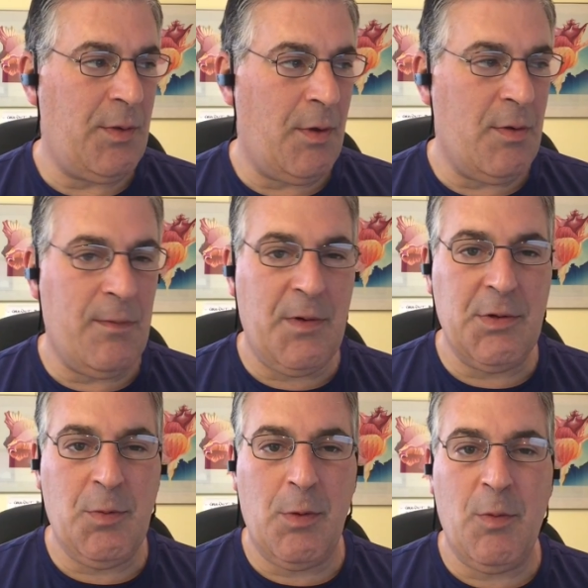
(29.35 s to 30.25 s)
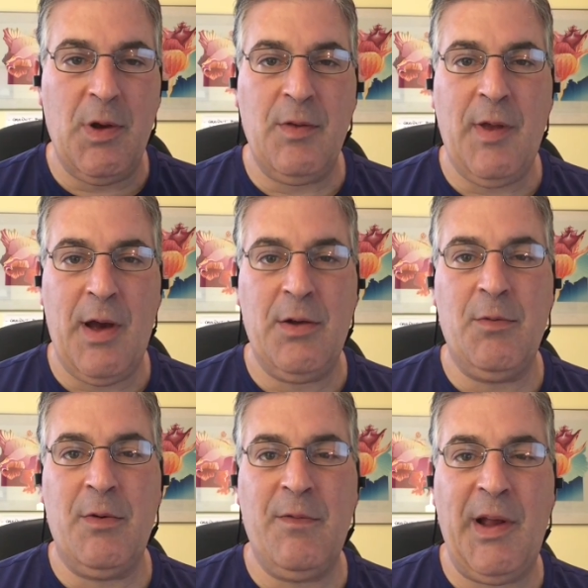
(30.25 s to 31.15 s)
So the first one was how
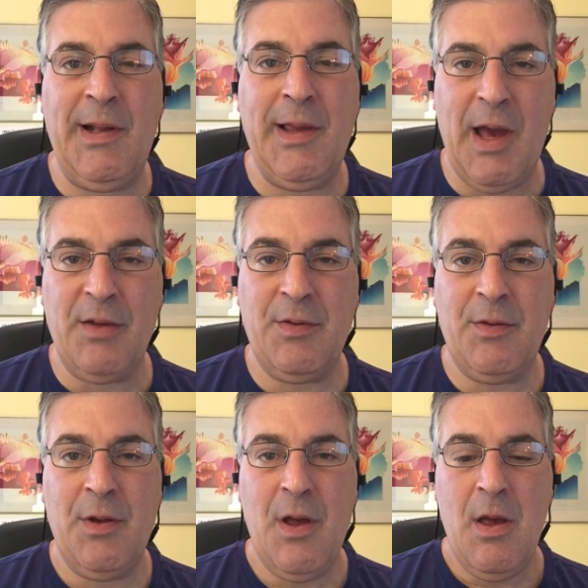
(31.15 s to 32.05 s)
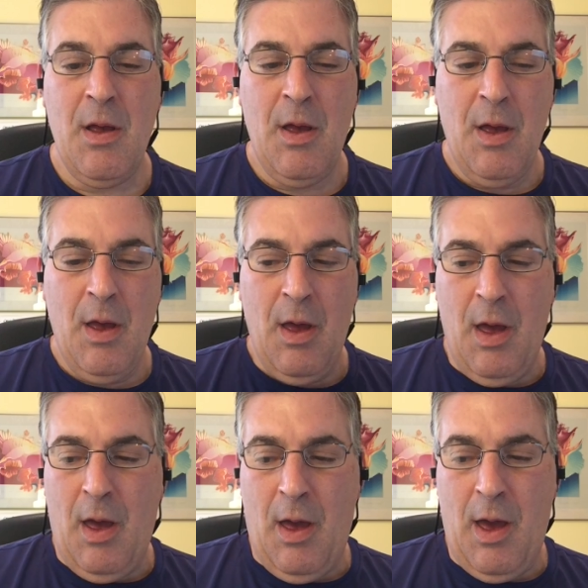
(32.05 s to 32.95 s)
to invite guests.
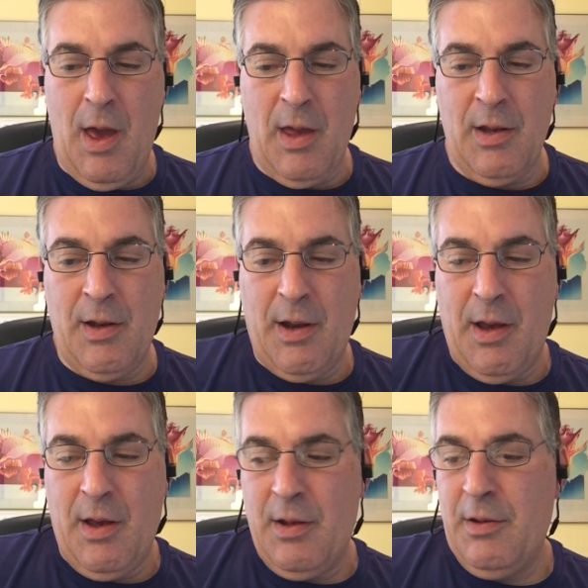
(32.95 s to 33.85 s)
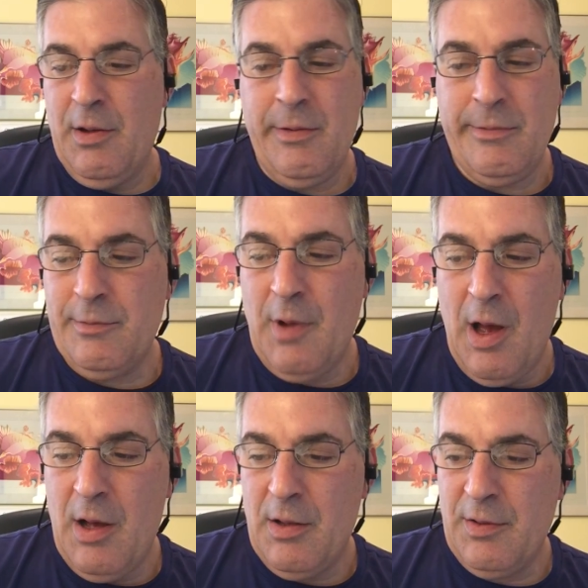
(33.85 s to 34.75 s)
And
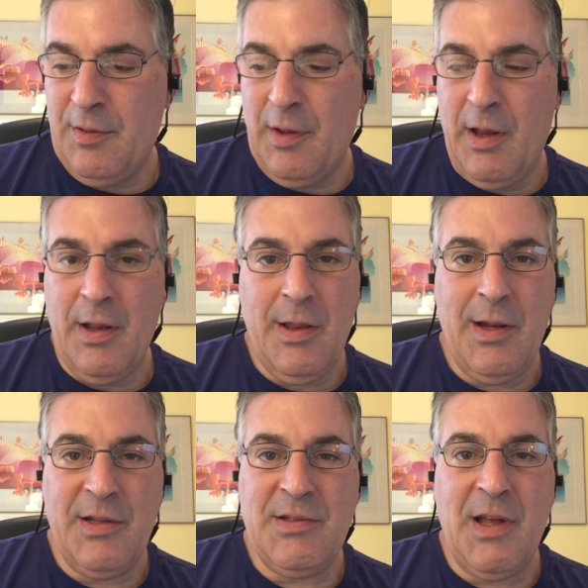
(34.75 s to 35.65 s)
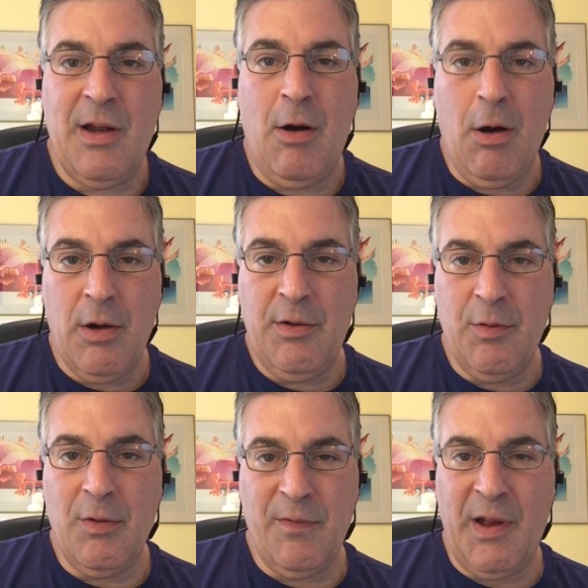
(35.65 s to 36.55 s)
I'll say that it's not hard
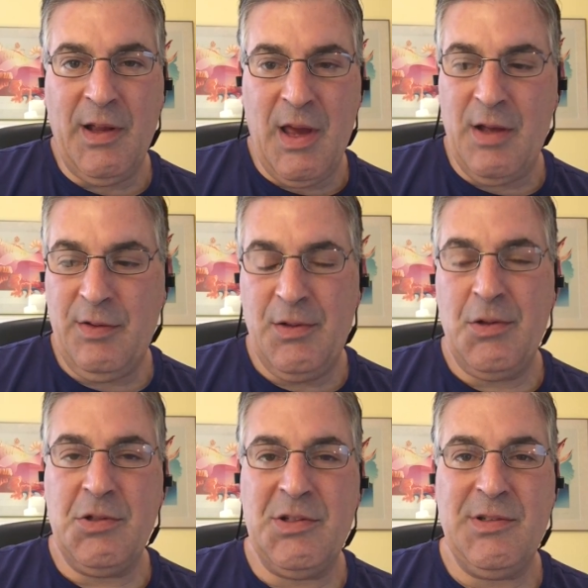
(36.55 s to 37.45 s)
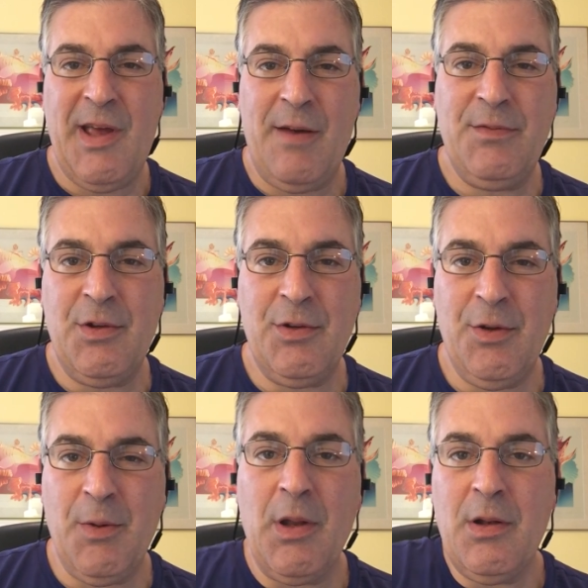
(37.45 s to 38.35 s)
to invite guests, you just have to
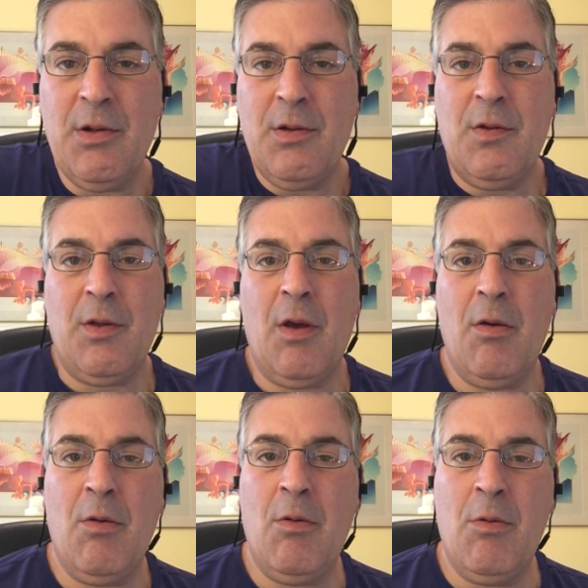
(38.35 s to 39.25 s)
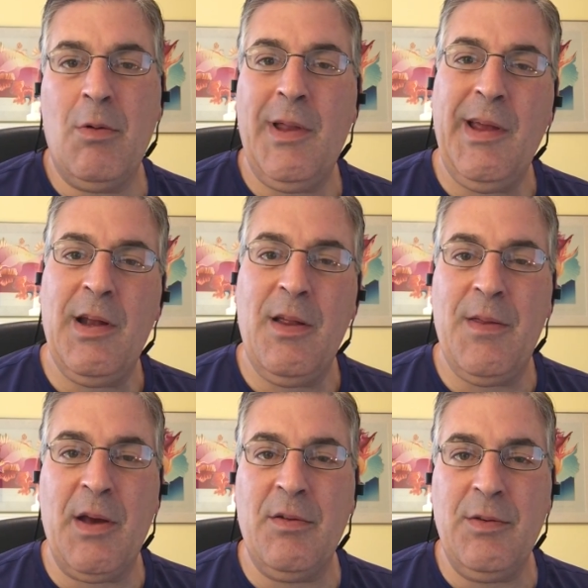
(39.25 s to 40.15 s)
do it. So, like
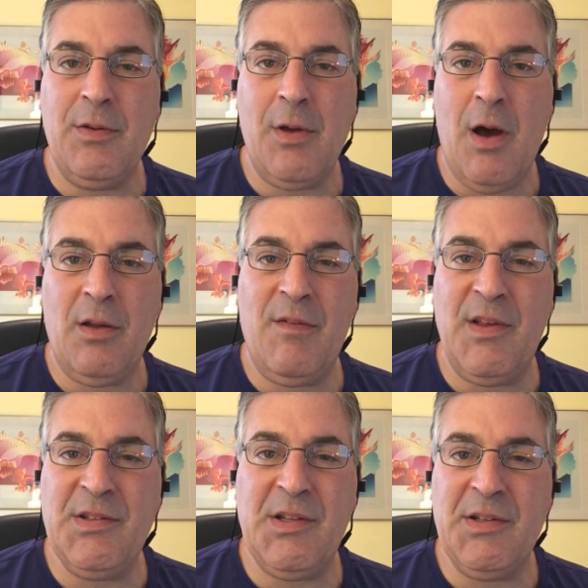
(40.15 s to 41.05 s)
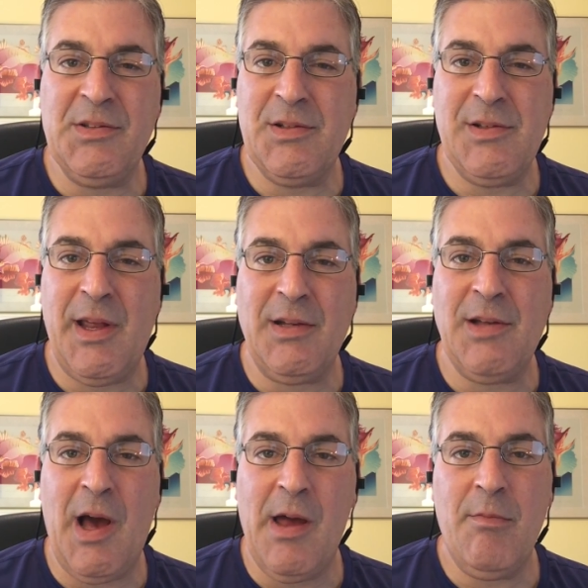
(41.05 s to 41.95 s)
anything else, all of these things take
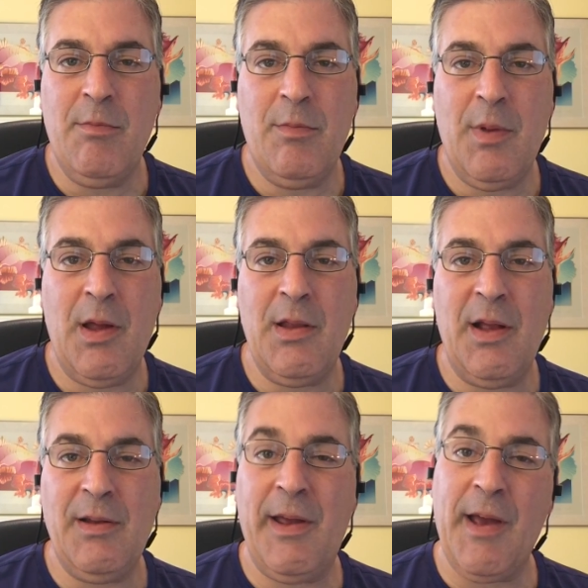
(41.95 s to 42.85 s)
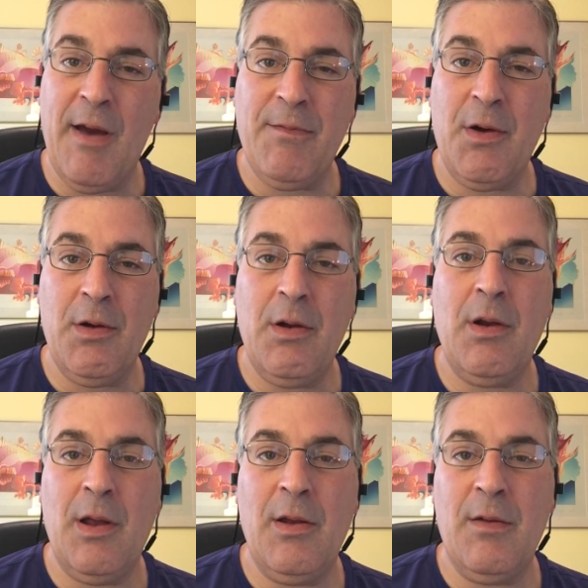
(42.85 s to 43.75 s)
time and they take effort.
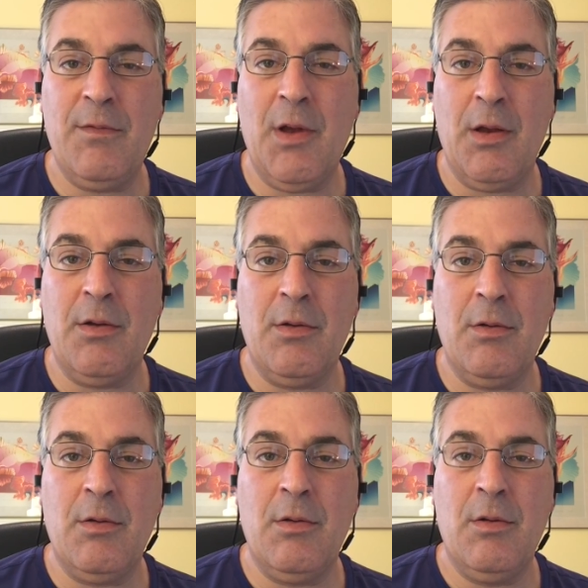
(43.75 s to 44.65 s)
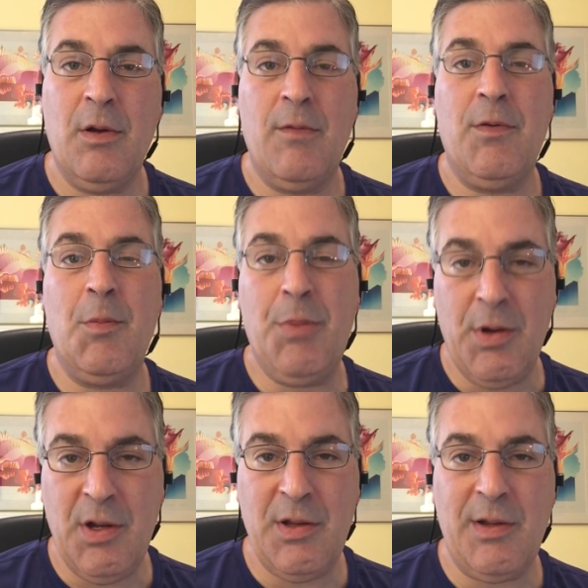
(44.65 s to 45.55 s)
And if you
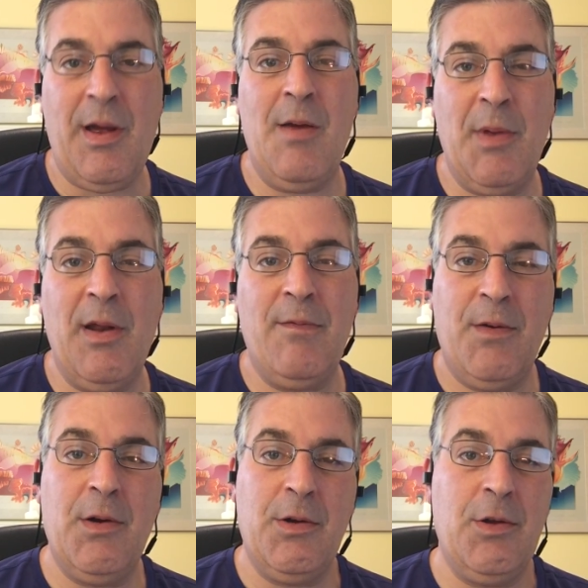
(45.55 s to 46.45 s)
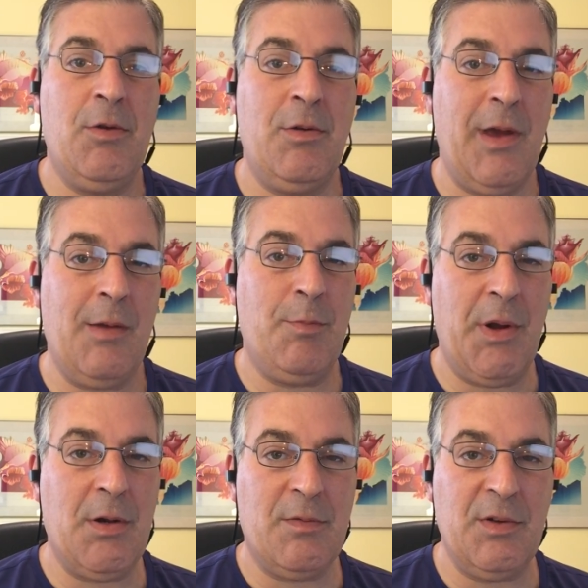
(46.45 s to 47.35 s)
put in the time and effort, you get
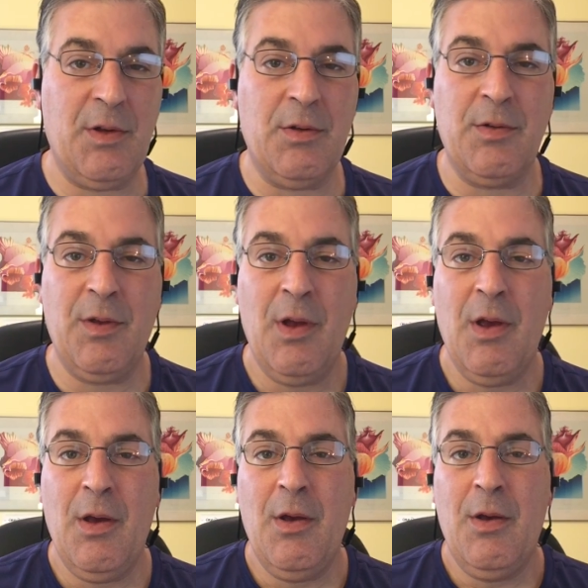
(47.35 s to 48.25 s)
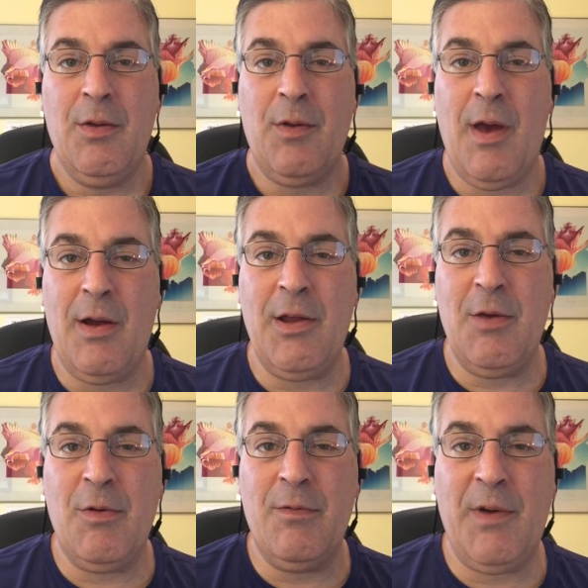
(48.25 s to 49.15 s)
better results. So, how do
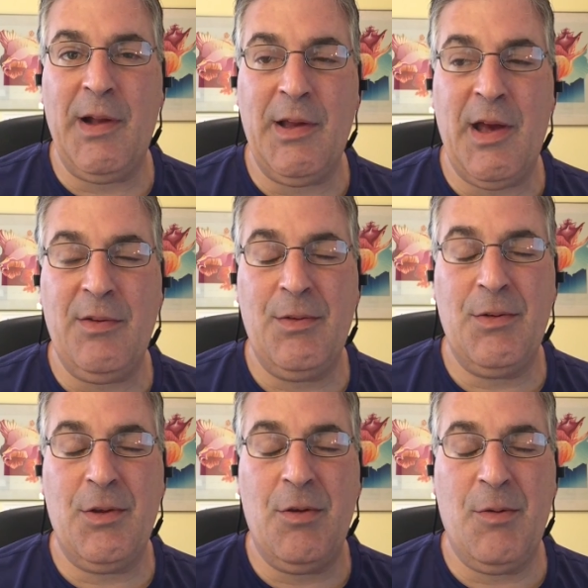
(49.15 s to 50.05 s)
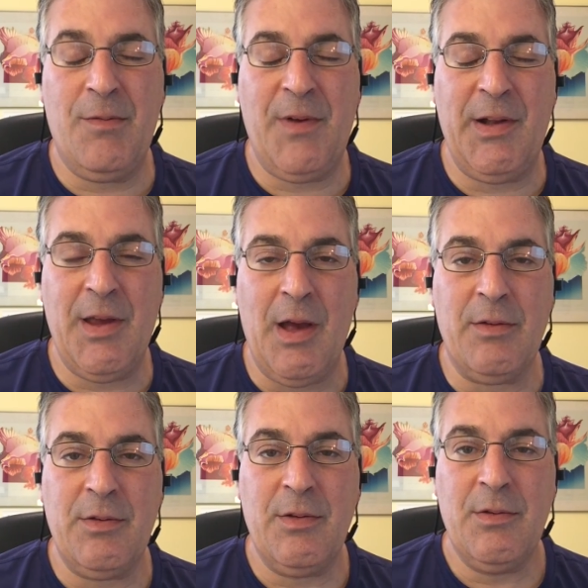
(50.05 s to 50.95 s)
you invite guests? You invite
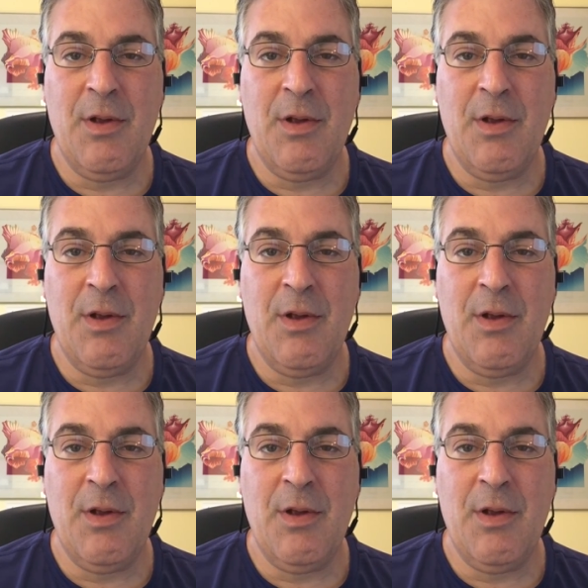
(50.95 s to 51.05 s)
guests.